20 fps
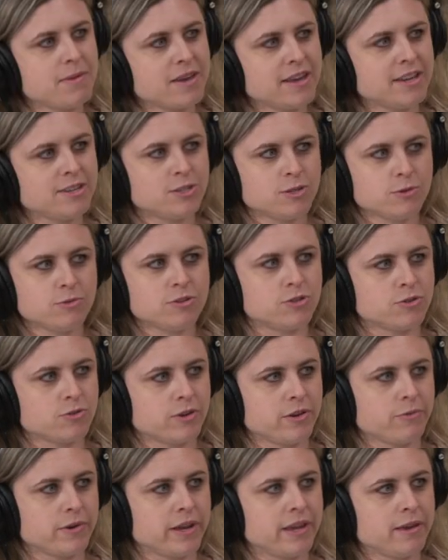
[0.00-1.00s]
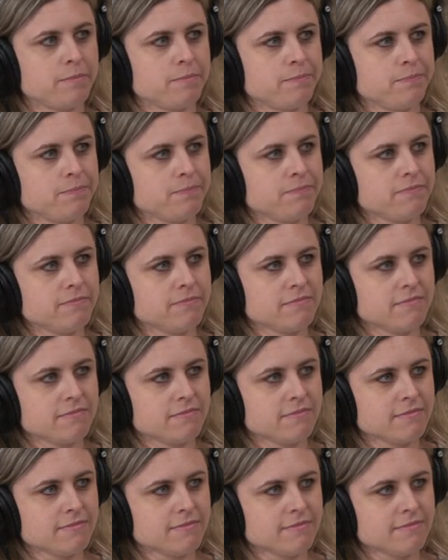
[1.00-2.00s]
I do enjoy. But then, rape. what would be
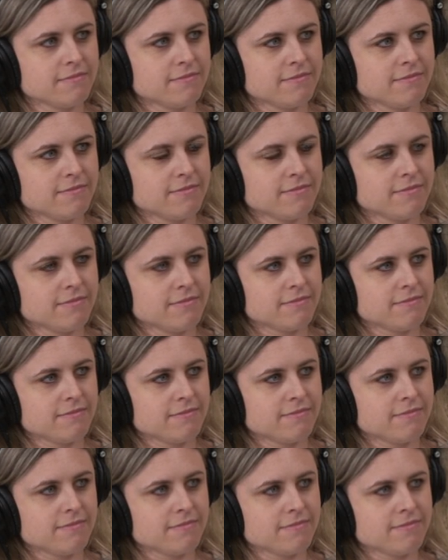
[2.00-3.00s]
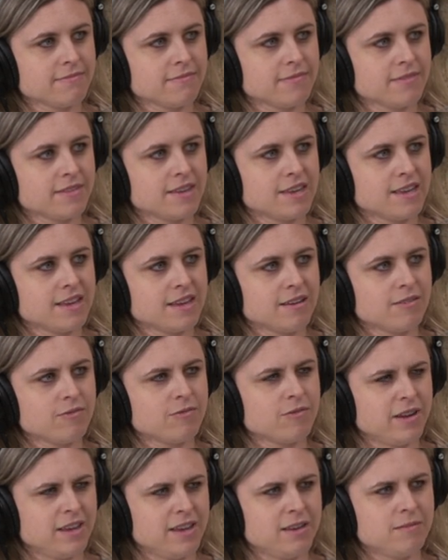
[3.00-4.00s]
NC seventeen? Well, rape
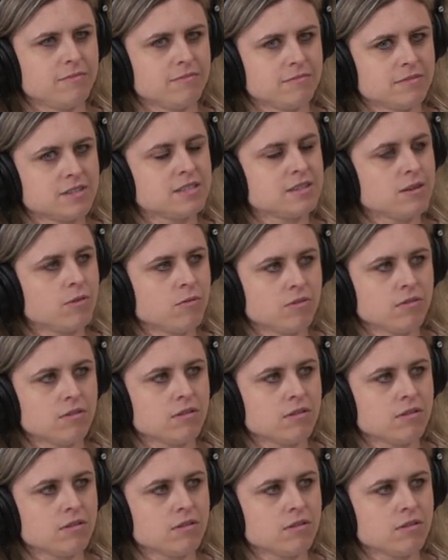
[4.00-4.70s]
right? So, like